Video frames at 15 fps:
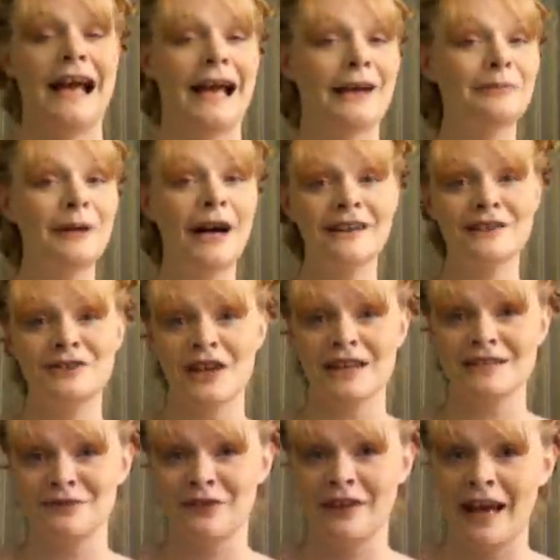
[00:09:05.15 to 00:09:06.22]
I
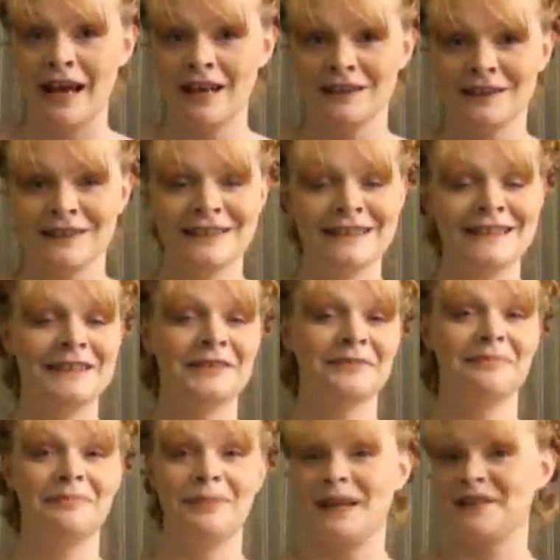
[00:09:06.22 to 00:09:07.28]
apologize for that, but